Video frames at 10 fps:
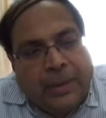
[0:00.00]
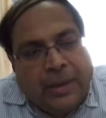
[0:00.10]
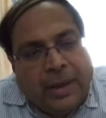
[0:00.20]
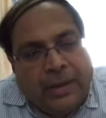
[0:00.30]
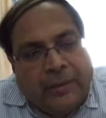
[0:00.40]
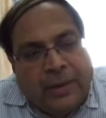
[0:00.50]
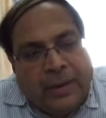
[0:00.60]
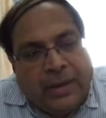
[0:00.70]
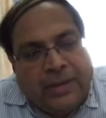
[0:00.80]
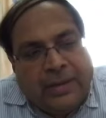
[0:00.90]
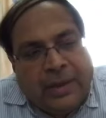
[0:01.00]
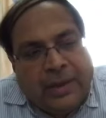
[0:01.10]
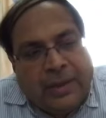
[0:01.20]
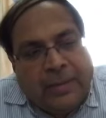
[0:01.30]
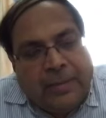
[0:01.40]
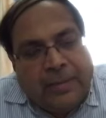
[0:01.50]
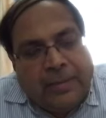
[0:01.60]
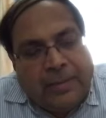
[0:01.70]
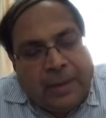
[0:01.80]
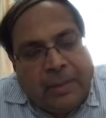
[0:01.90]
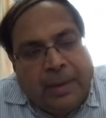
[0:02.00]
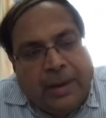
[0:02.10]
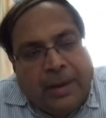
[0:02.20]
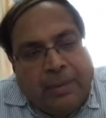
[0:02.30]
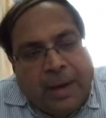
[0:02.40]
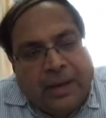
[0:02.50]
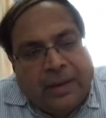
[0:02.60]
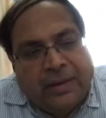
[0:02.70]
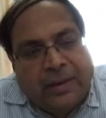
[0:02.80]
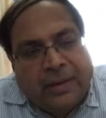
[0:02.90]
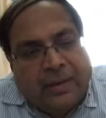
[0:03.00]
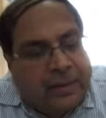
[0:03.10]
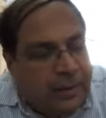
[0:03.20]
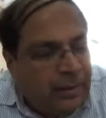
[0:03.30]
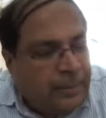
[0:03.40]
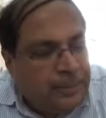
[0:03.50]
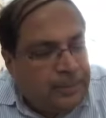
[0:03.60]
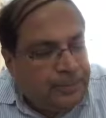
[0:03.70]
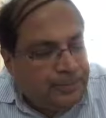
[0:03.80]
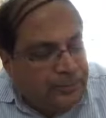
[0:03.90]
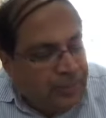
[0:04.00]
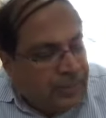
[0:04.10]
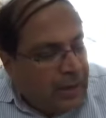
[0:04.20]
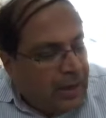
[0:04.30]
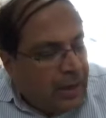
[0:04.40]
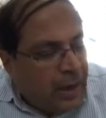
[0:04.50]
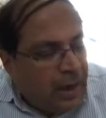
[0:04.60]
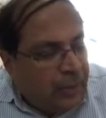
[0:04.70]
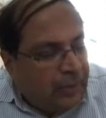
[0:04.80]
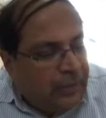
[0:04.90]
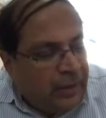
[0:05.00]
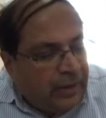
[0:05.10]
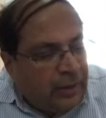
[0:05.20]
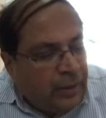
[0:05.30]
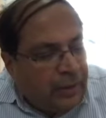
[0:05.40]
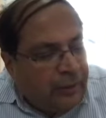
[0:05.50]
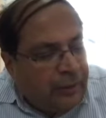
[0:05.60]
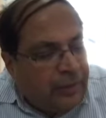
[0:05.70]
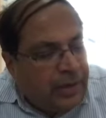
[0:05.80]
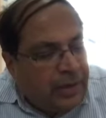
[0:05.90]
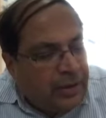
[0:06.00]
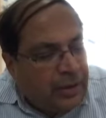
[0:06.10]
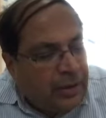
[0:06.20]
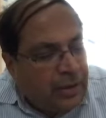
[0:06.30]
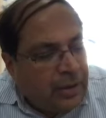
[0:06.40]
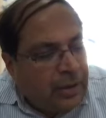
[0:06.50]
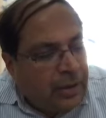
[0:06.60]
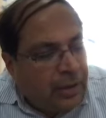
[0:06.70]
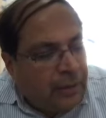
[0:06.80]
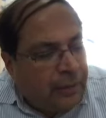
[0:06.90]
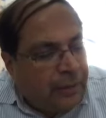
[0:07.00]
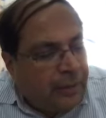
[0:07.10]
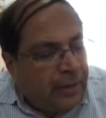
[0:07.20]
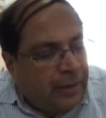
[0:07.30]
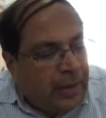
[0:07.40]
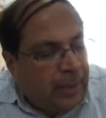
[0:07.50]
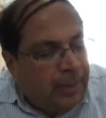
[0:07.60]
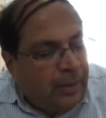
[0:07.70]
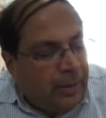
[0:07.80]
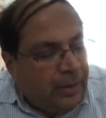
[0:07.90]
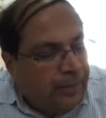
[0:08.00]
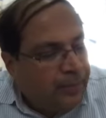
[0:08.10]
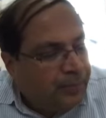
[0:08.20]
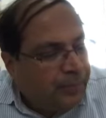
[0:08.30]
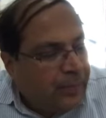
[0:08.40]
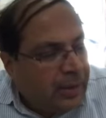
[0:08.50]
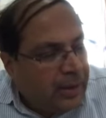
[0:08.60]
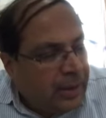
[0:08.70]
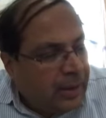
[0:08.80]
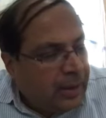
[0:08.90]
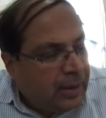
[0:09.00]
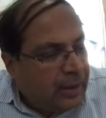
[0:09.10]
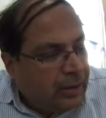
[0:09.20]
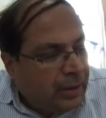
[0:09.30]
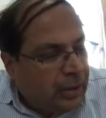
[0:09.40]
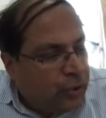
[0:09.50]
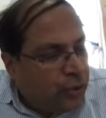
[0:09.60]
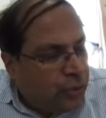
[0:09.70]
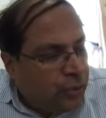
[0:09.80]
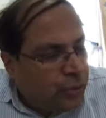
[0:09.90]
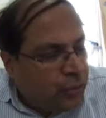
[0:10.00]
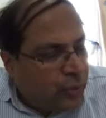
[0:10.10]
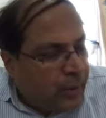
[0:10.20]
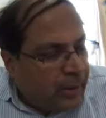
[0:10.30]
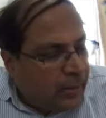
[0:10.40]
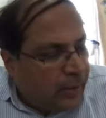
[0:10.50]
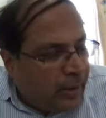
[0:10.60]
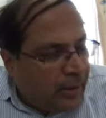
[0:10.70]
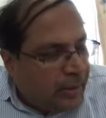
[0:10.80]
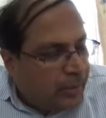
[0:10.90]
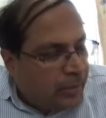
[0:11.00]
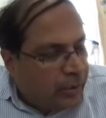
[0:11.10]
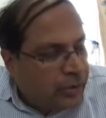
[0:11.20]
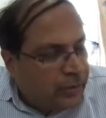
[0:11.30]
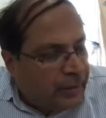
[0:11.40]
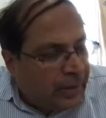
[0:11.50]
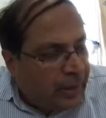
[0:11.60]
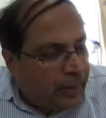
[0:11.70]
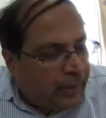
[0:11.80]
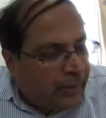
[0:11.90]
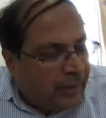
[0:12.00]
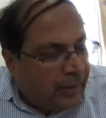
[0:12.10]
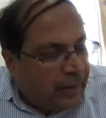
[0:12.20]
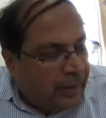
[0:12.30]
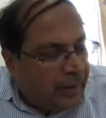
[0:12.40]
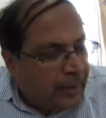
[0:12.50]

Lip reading: as far as the American markets are concerned, I would say that on the 15th of April, they should do quite well most of the day once again.